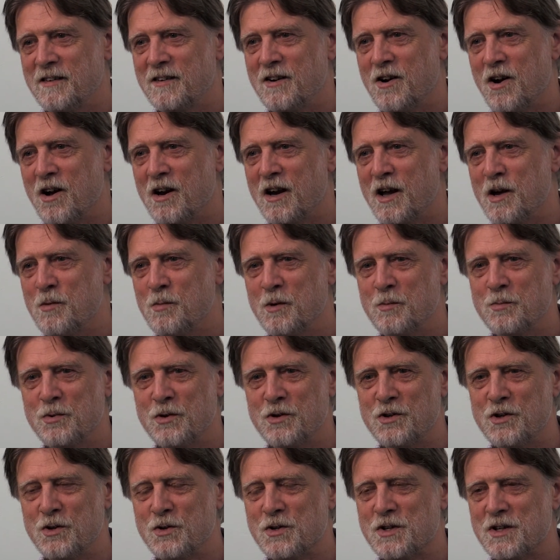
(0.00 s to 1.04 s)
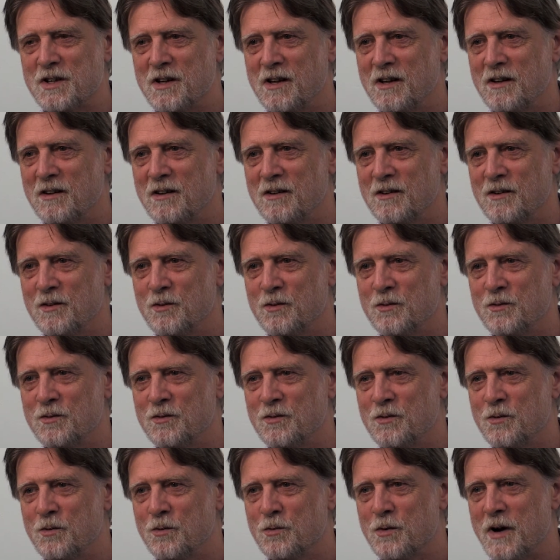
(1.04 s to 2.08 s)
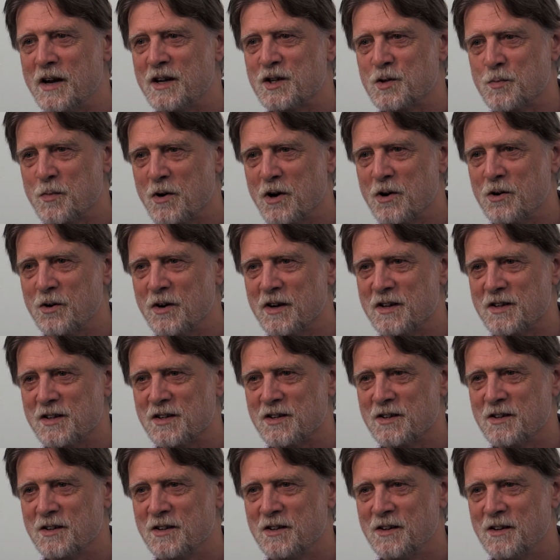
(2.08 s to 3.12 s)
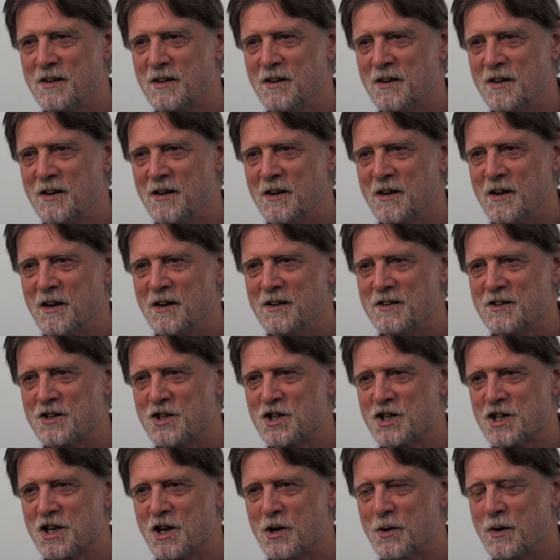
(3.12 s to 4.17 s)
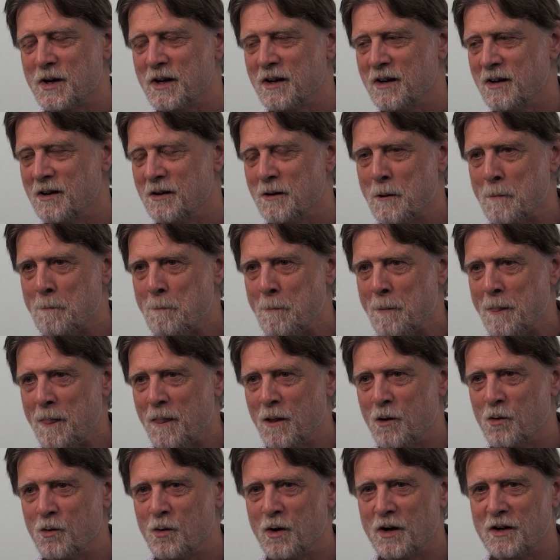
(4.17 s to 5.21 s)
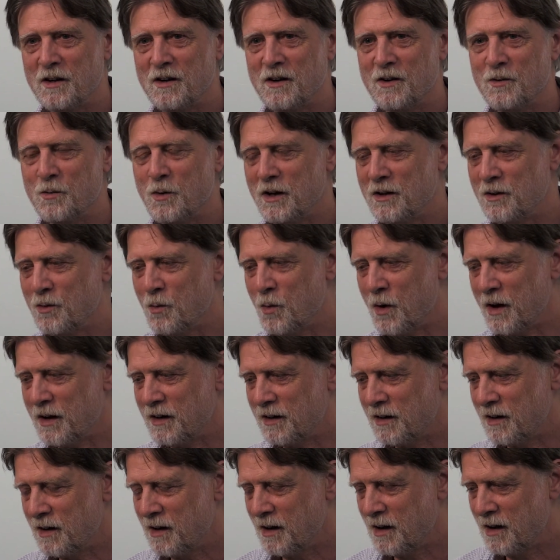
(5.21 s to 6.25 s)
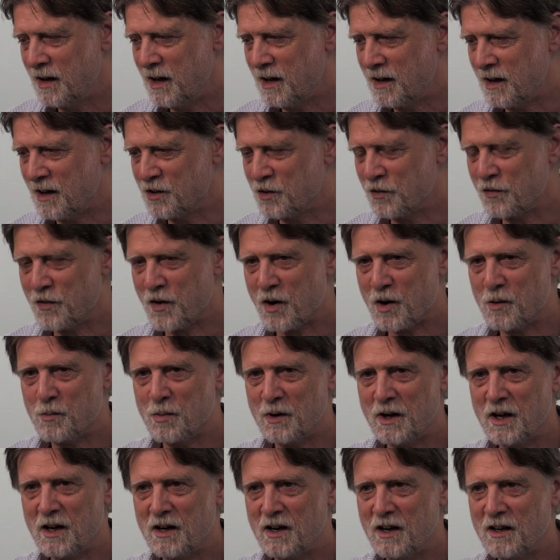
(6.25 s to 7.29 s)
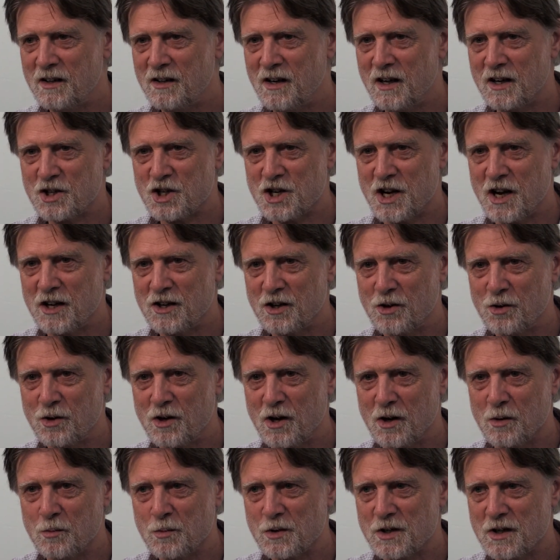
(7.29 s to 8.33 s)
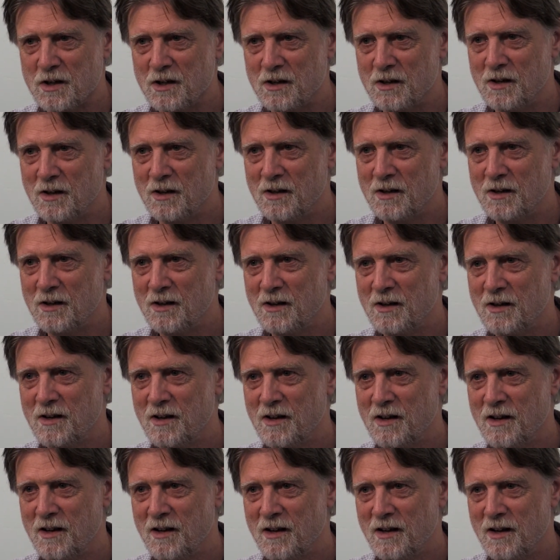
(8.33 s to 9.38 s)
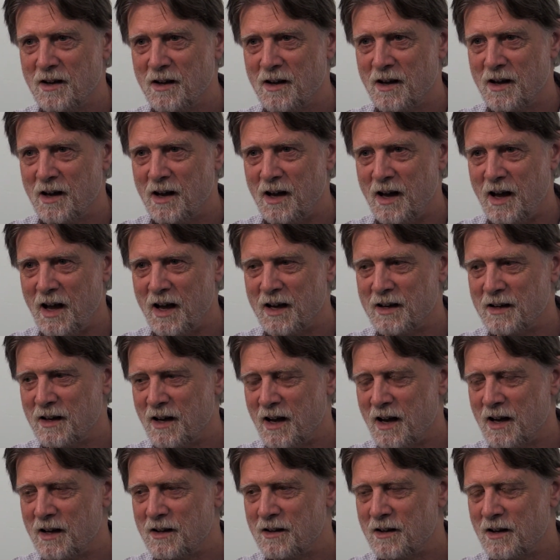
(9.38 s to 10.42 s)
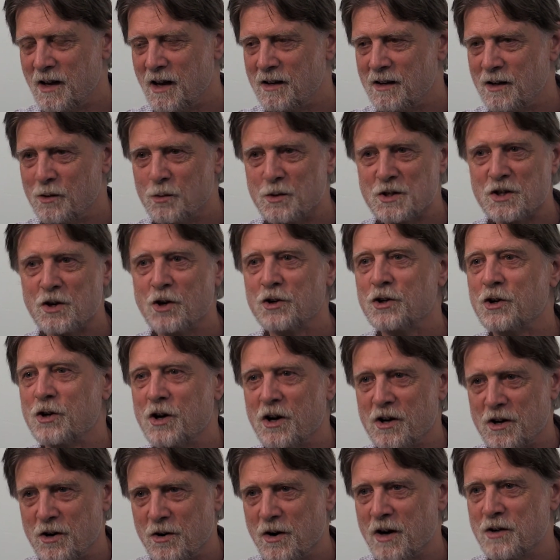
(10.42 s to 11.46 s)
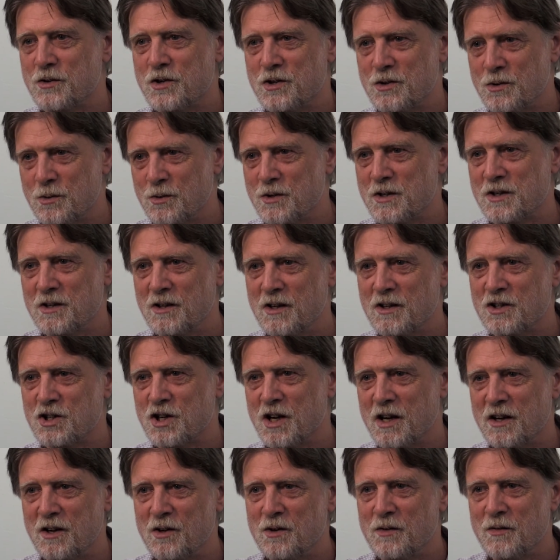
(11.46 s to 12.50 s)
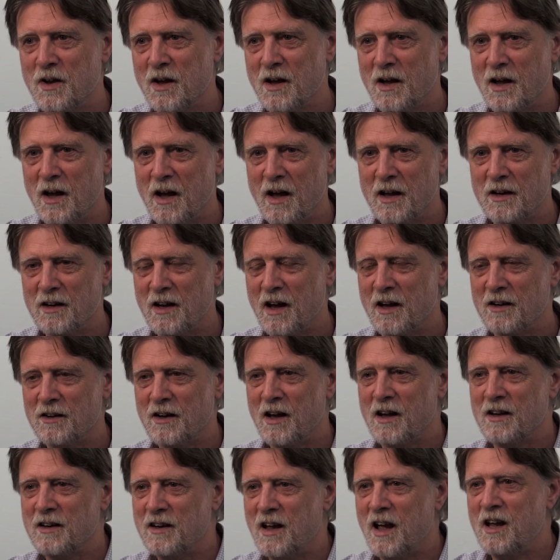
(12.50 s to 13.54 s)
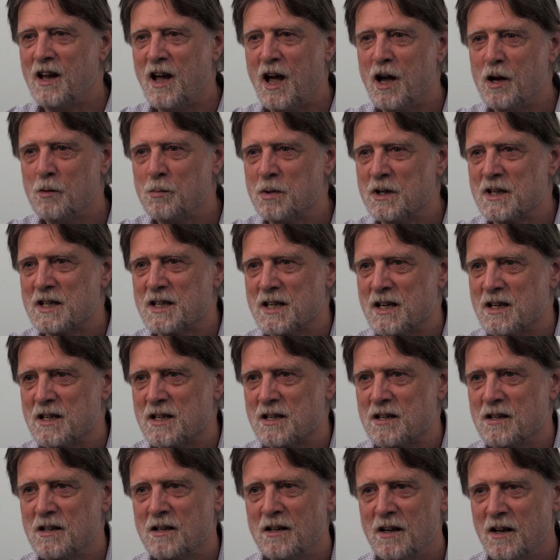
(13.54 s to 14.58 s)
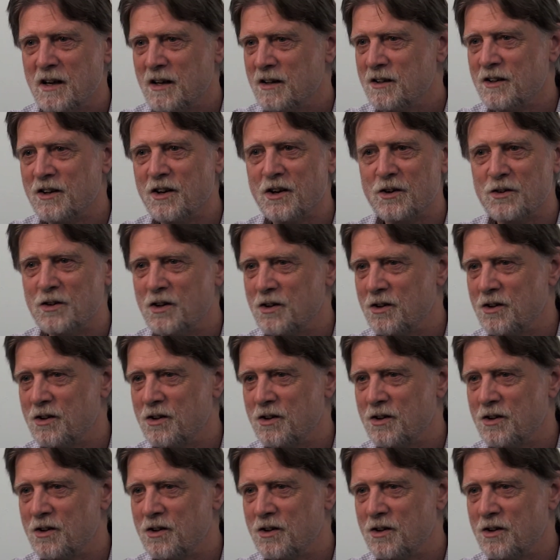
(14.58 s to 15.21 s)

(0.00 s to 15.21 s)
Carl Ebert producing Rake's Progress and showing when at the very beginning Nick Shadow comes in, and it was Ottokar Kraus who was Nick Shadow, and Ebert says, no.